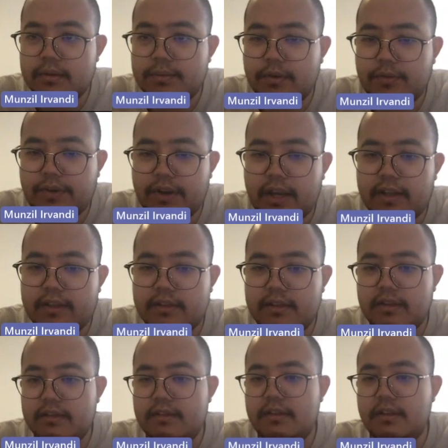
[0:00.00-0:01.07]
provide
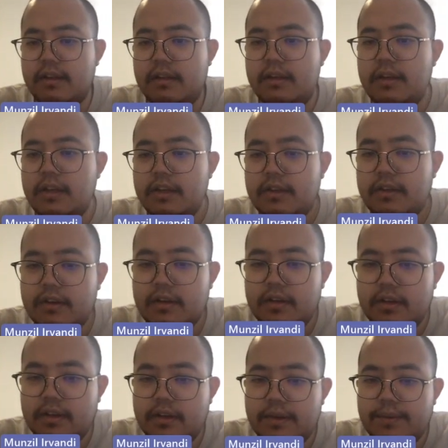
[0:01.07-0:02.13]
is the
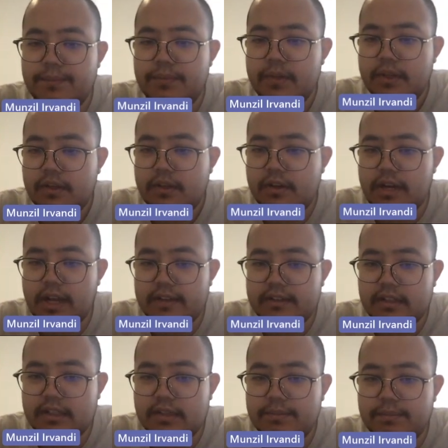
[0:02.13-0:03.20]
current
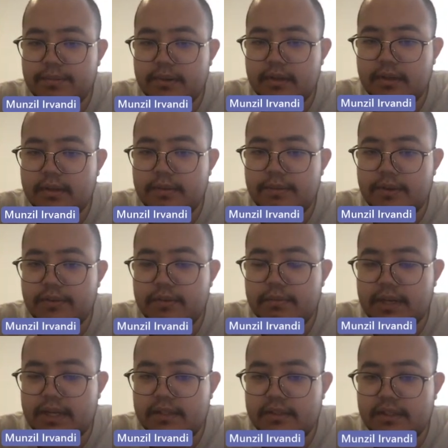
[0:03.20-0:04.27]
asset and profit
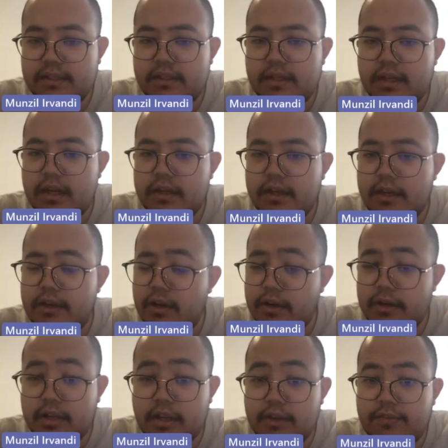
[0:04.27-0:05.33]
margin. They
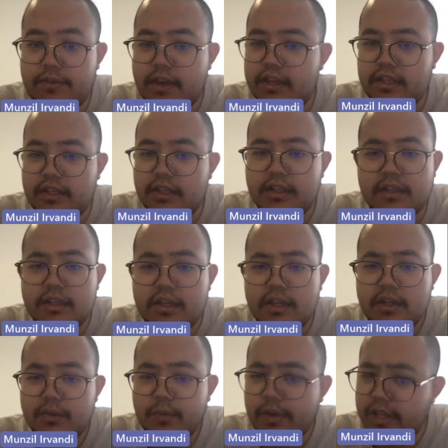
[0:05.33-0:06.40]
don't have any
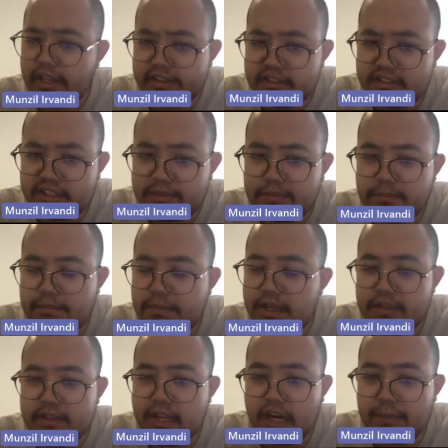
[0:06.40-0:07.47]
relationship,
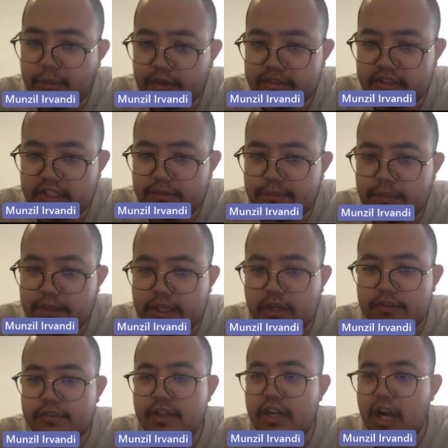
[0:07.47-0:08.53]
but they are positive
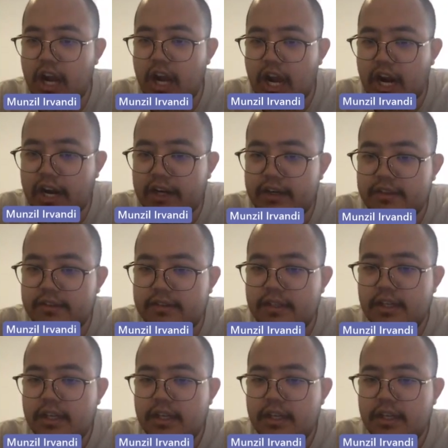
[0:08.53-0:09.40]
because their R is